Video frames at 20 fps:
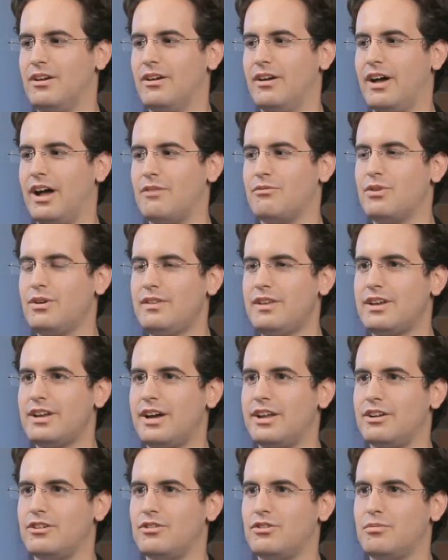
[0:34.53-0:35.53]
I really
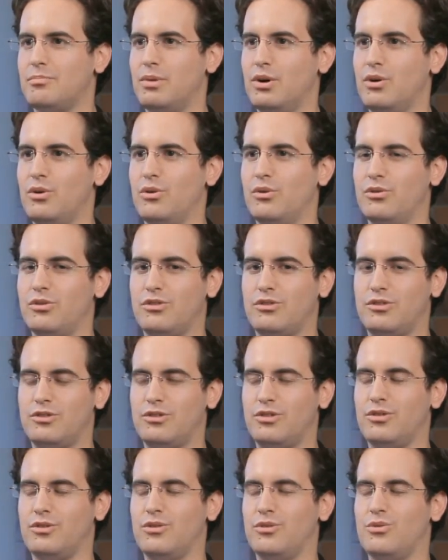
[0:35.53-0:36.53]
got exposed
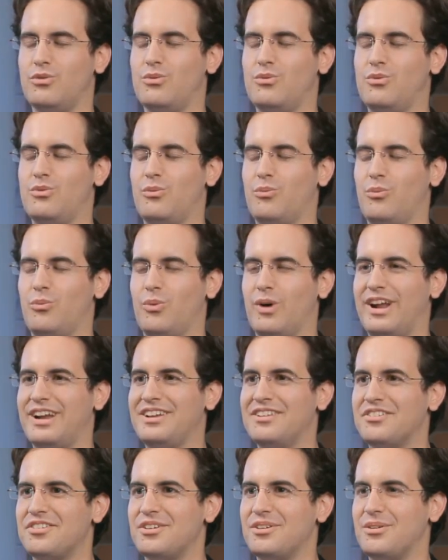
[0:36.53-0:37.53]
to what I
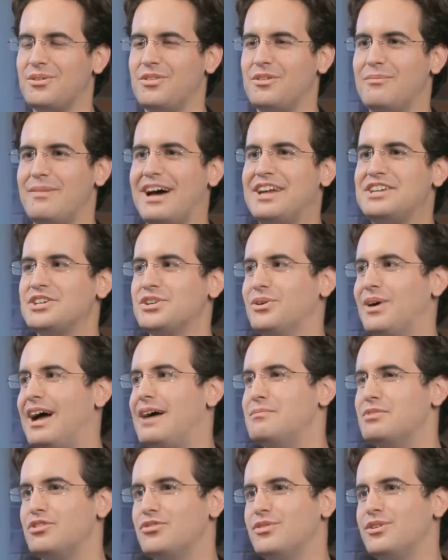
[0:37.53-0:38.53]
consider the magical
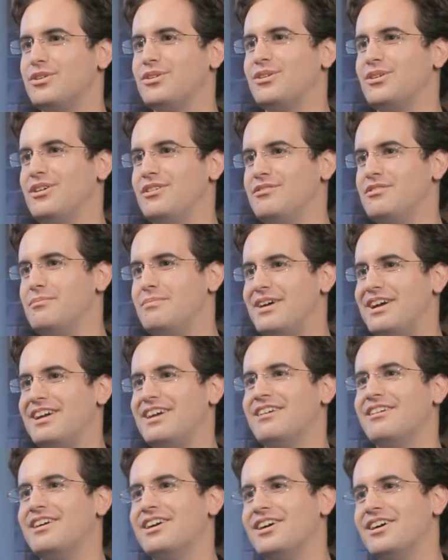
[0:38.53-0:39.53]
atmosphere of the Bay
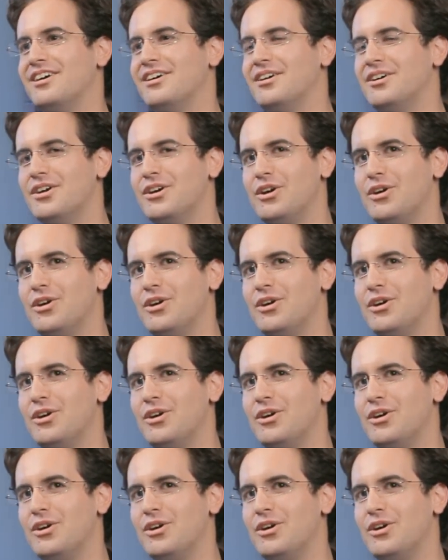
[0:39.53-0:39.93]
Area.